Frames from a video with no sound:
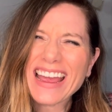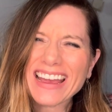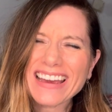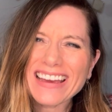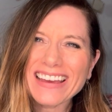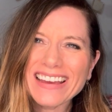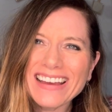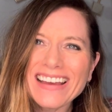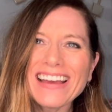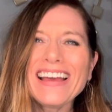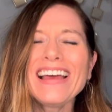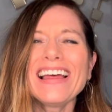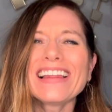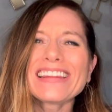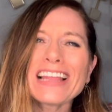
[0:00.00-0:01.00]
think?
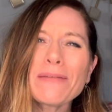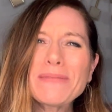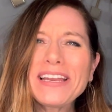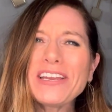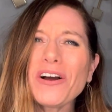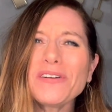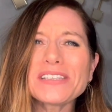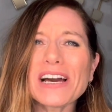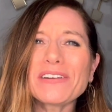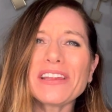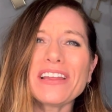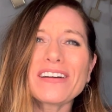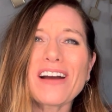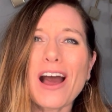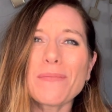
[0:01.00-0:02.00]
Let me know down in
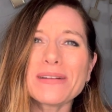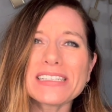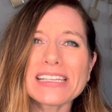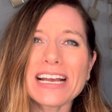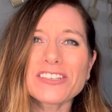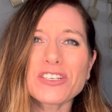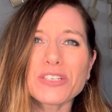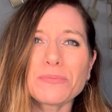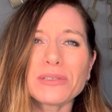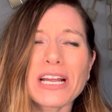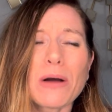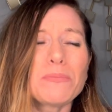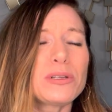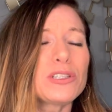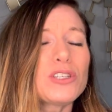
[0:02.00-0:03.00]
the comment section
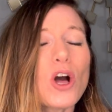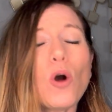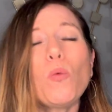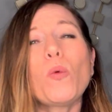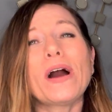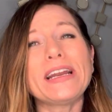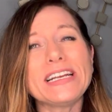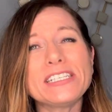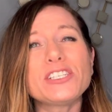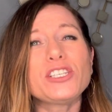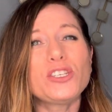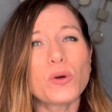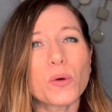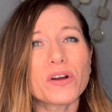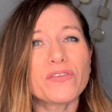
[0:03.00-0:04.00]
down below, what is
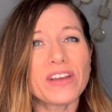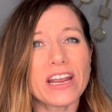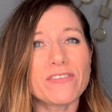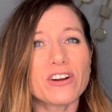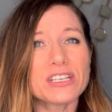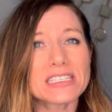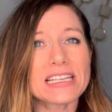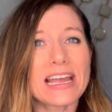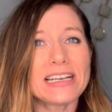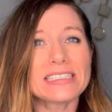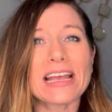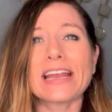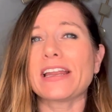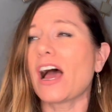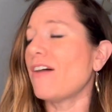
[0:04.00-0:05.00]
your favorite scent?
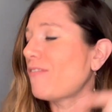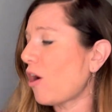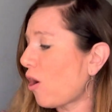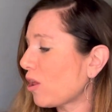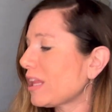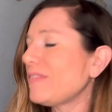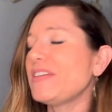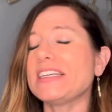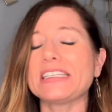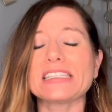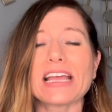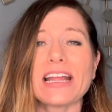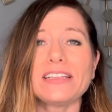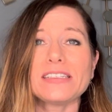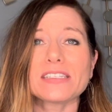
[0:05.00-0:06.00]
And of all of these
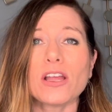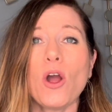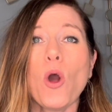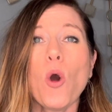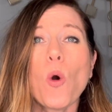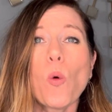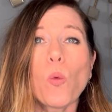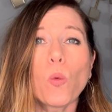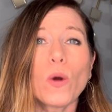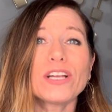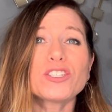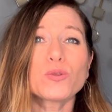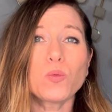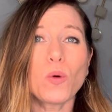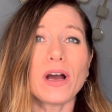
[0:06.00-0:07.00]
scents,
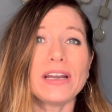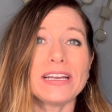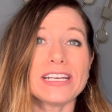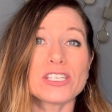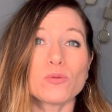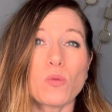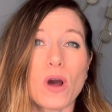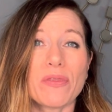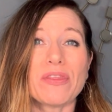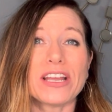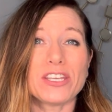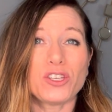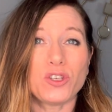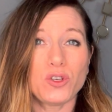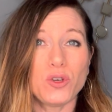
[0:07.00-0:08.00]
which one is one
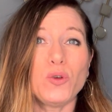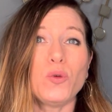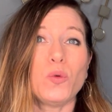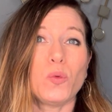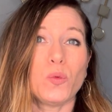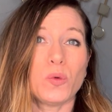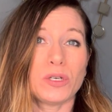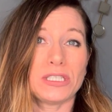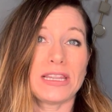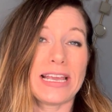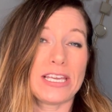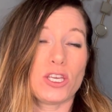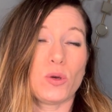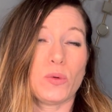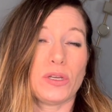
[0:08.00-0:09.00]
that you would
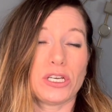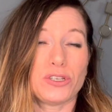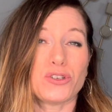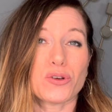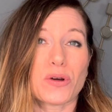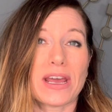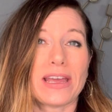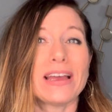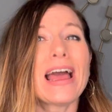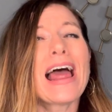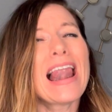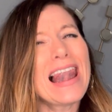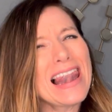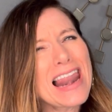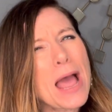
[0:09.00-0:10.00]
think you would enjoy?
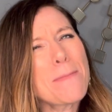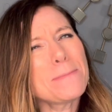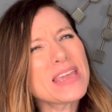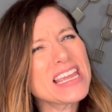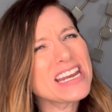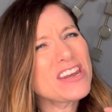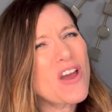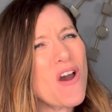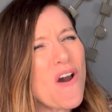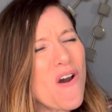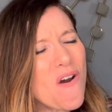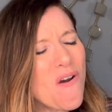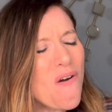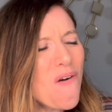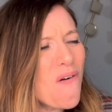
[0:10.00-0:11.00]
Let me
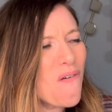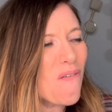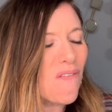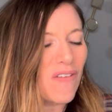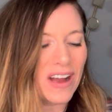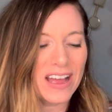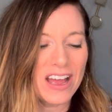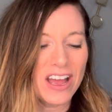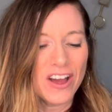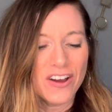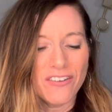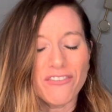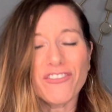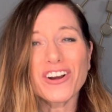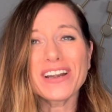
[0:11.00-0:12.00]
know.
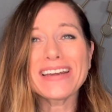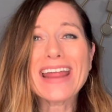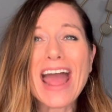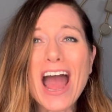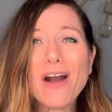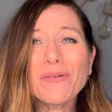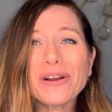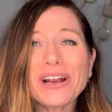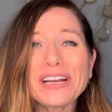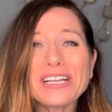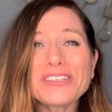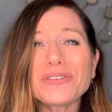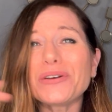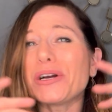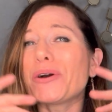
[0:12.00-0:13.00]
For now, we're gonna
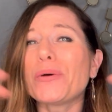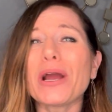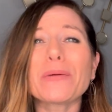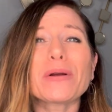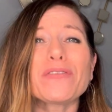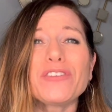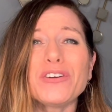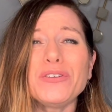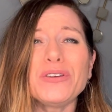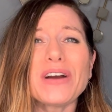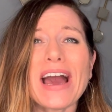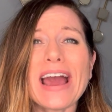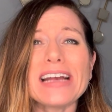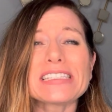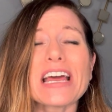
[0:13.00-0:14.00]
do a quick review, you
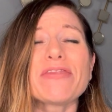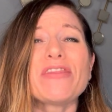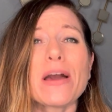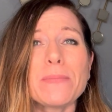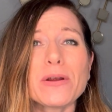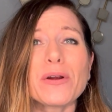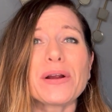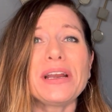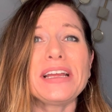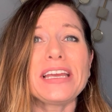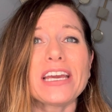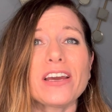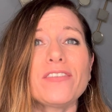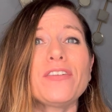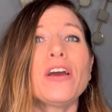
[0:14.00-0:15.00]
guys, and then we're gonna
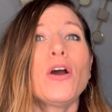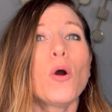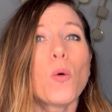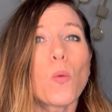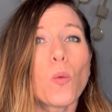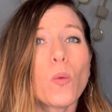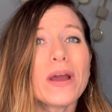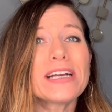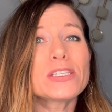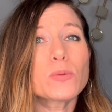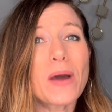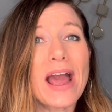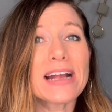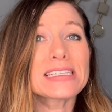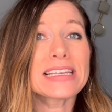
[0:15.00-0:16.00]
give Wix
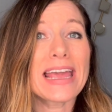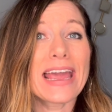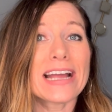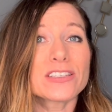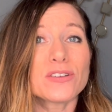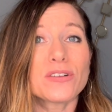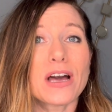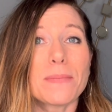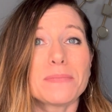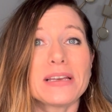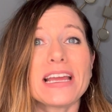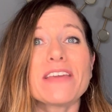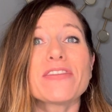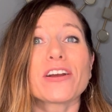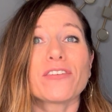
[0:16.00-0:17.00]
Wax Candle
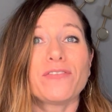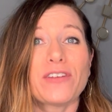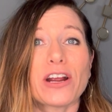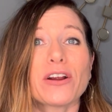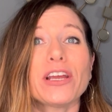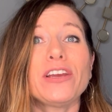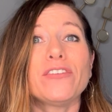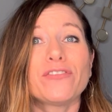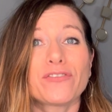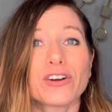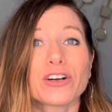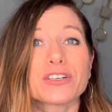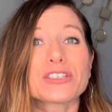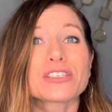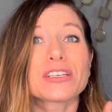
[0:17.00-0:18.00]
Company their very
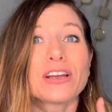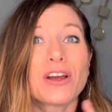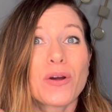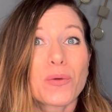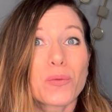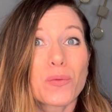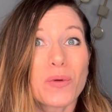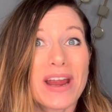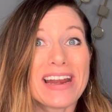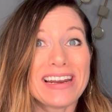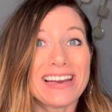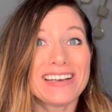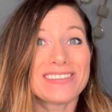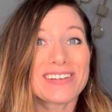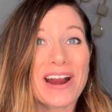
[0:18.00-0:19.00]
first
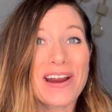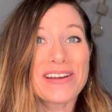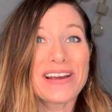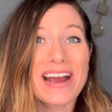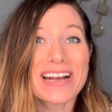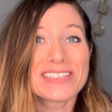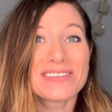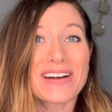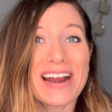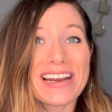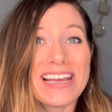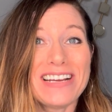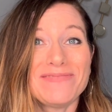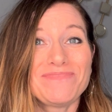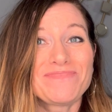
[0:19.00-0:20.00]
rating. Are you guys
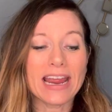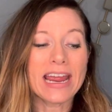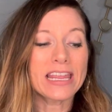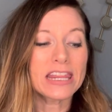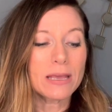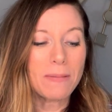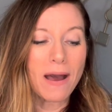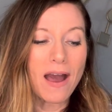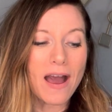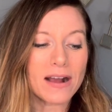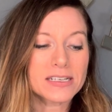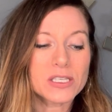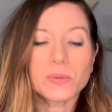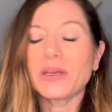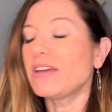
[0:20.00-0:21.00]
ready? In the
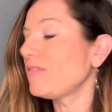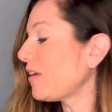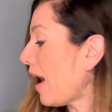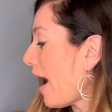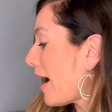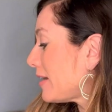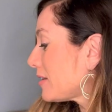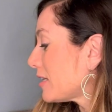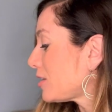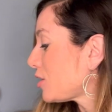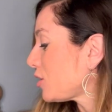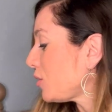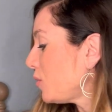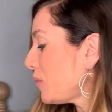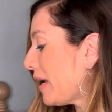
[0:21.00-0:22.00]
box, we've got the
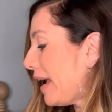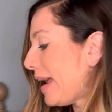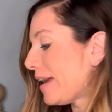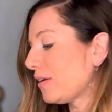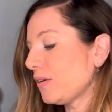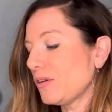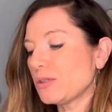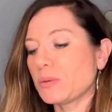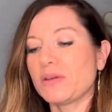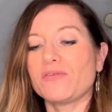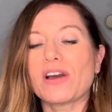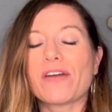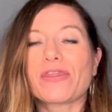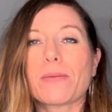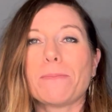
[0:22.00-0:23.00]
2 candles. We've
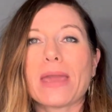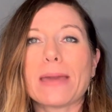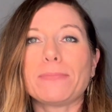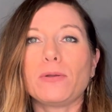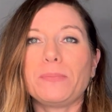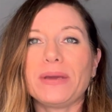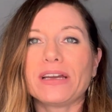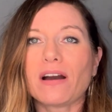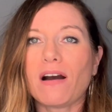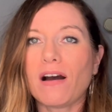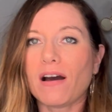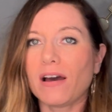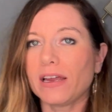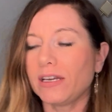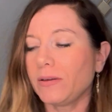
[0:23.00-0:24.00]
got the maple
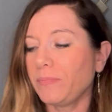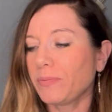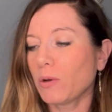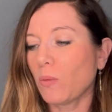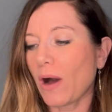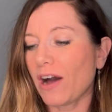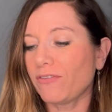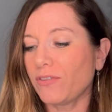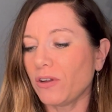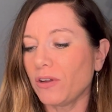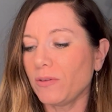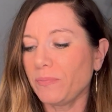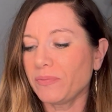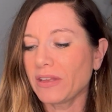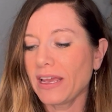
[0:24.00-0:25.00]
pecan
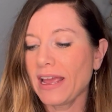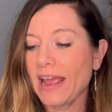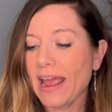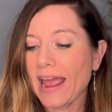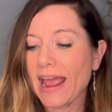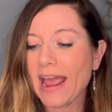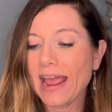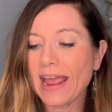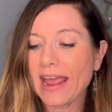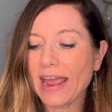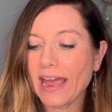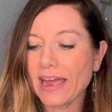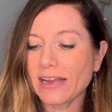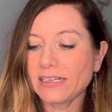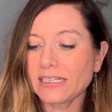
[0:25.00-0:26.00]
waffle
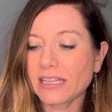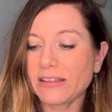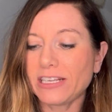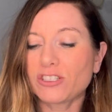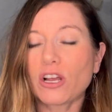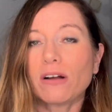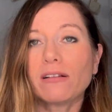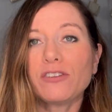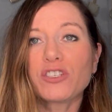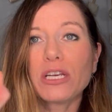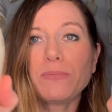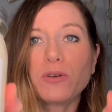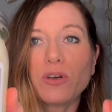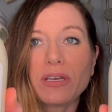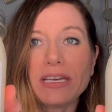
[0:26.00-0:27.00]
and the chocolate
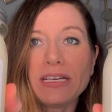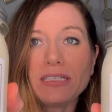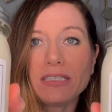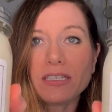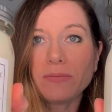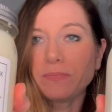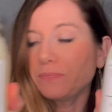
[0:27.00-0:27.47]
chip cookies,